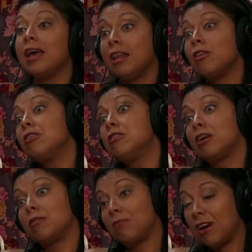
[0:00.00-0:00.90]
and those
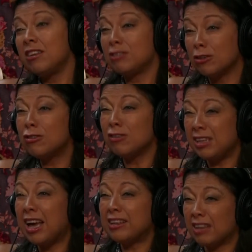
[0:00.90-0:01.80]
are very
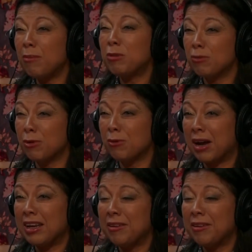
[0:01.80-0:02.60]
socially acceptable, right?